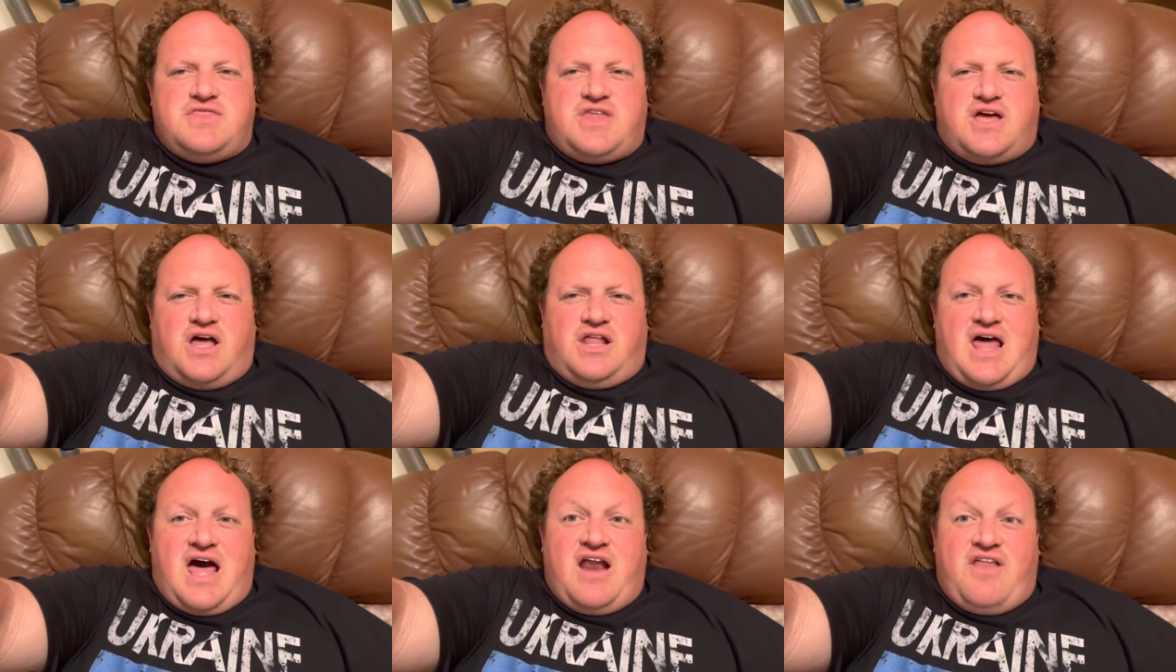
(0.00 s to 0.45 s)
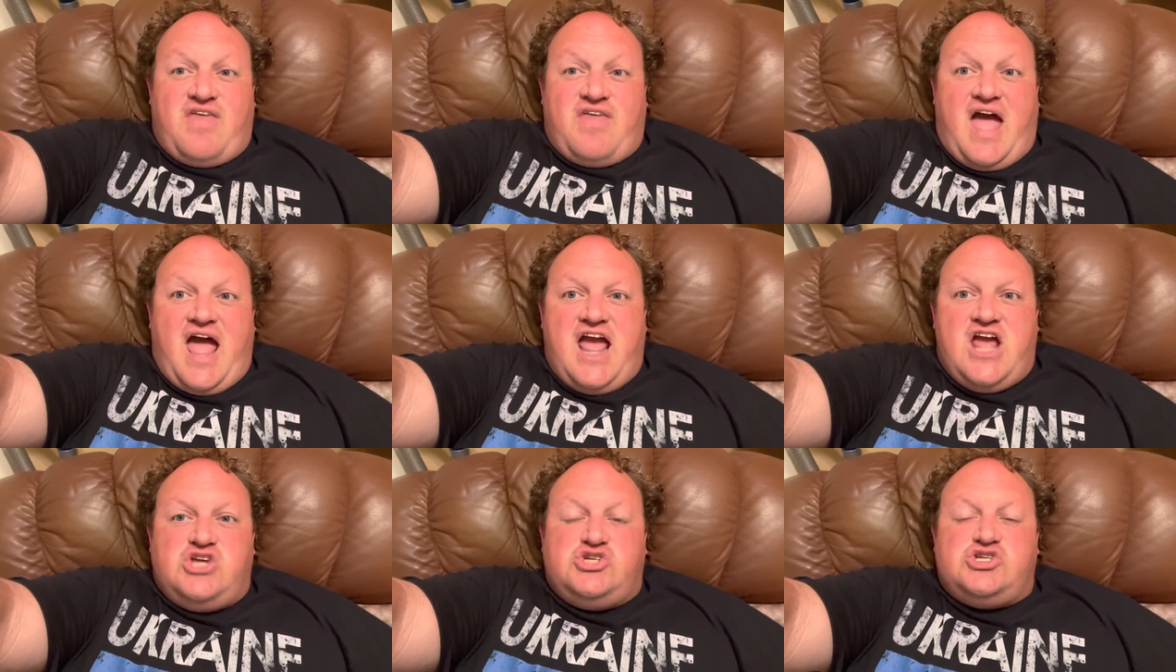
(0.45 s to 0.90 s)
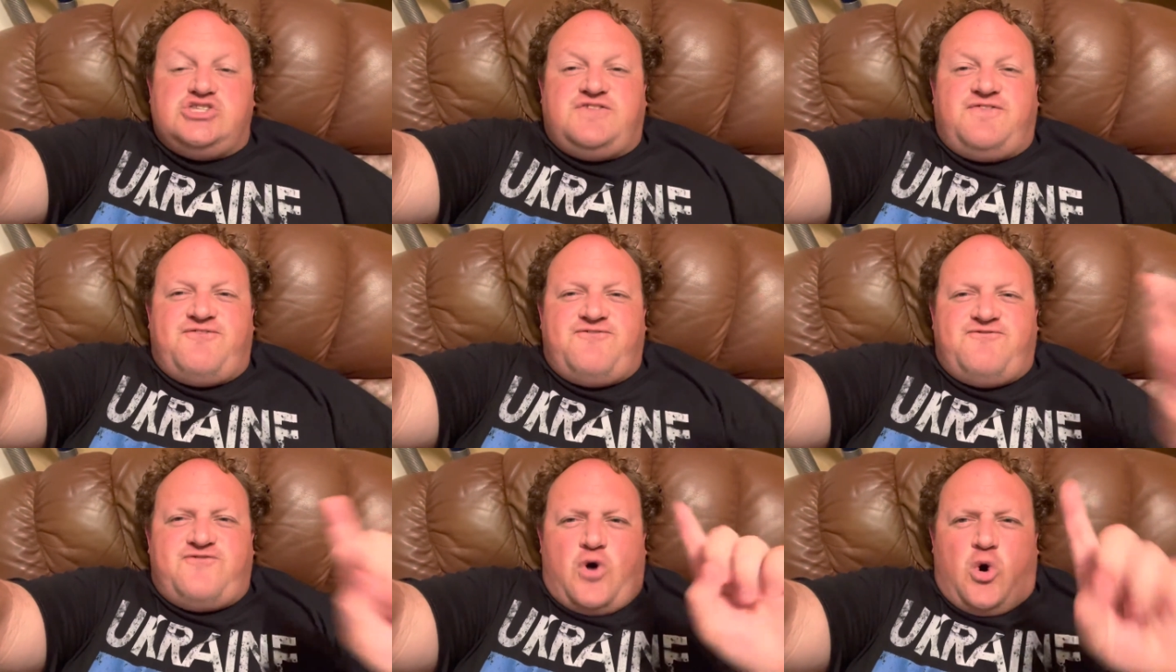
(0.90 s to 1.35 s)
A lot of the Haitians
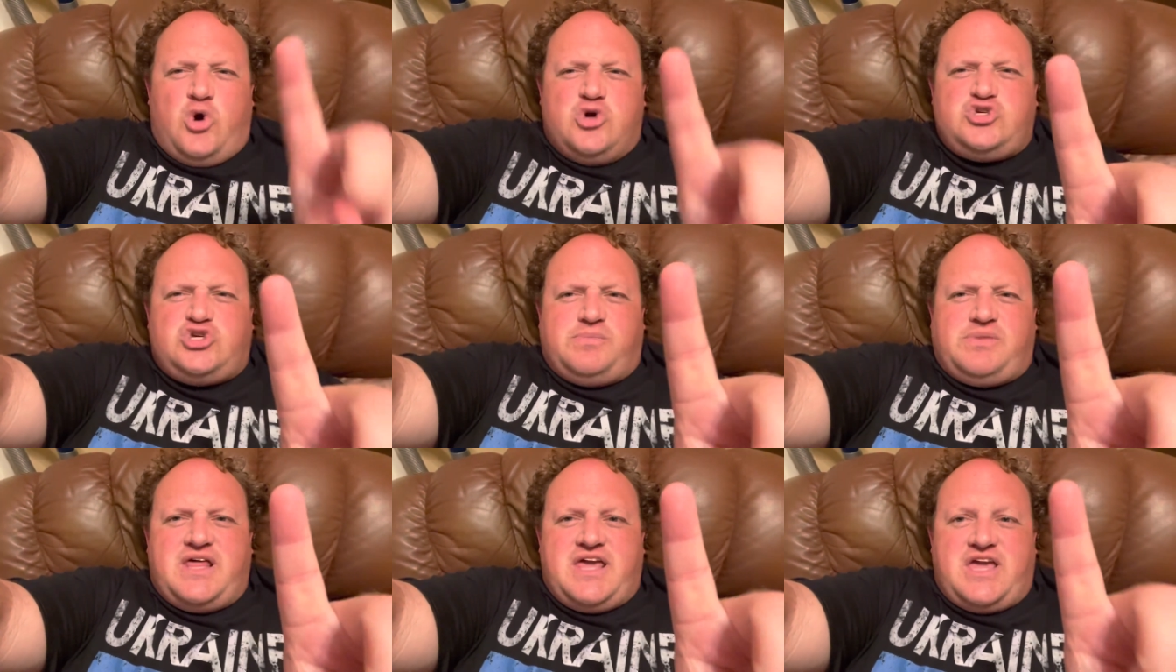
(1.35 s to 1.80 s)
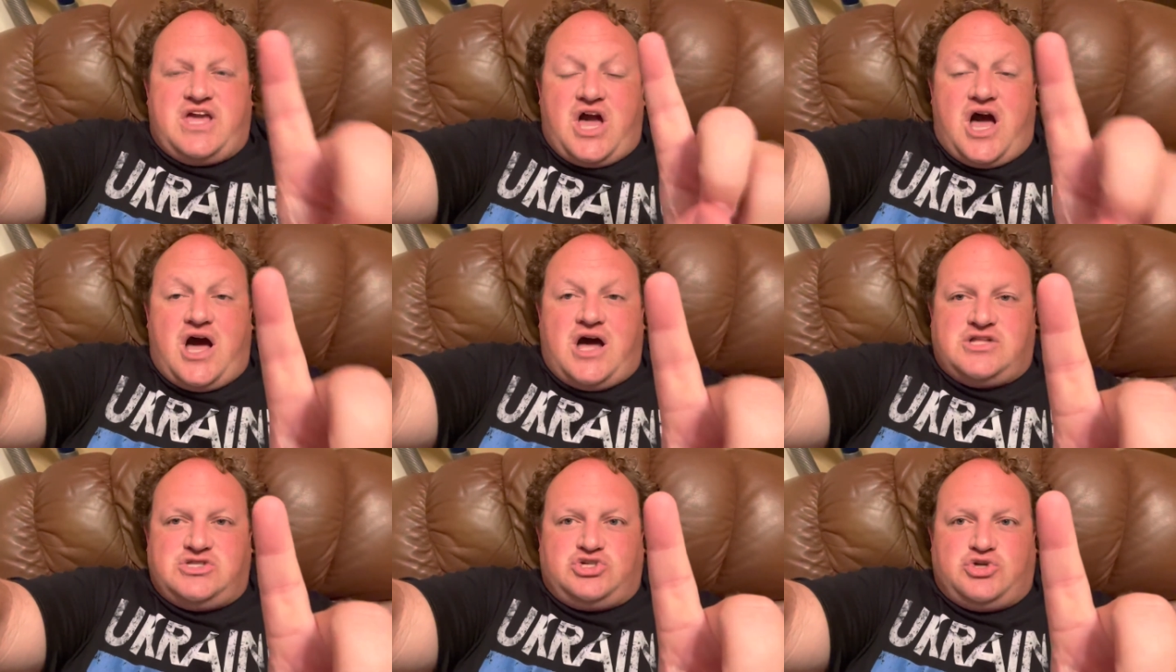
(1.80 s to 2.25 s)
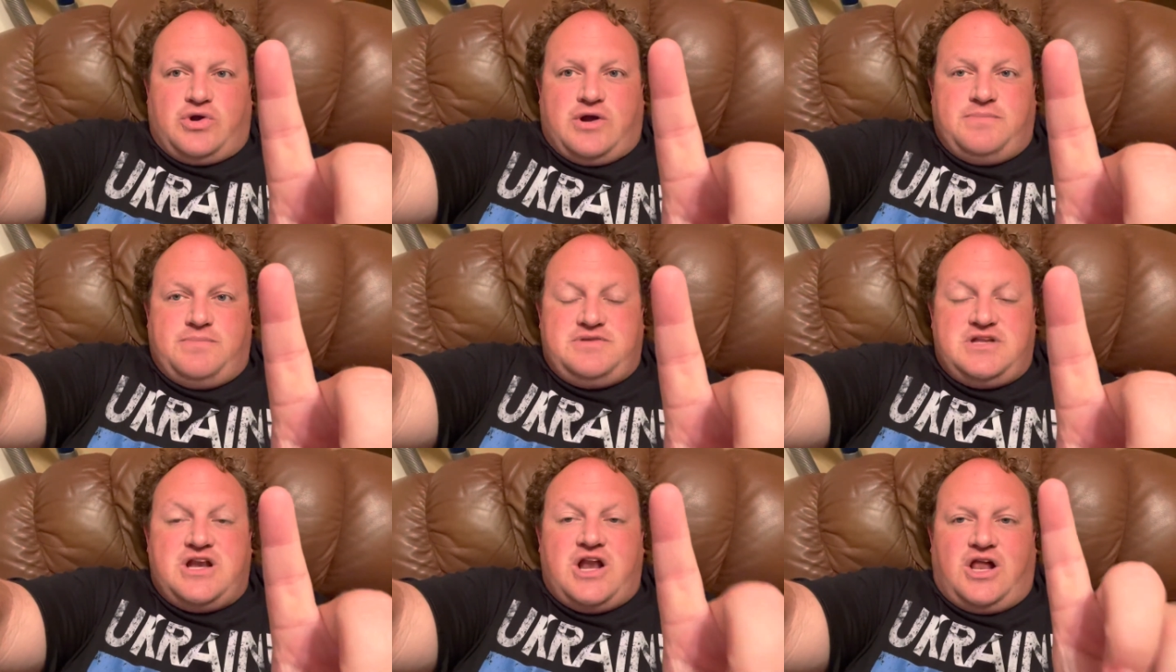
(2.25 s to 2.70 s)
forcibly conscripted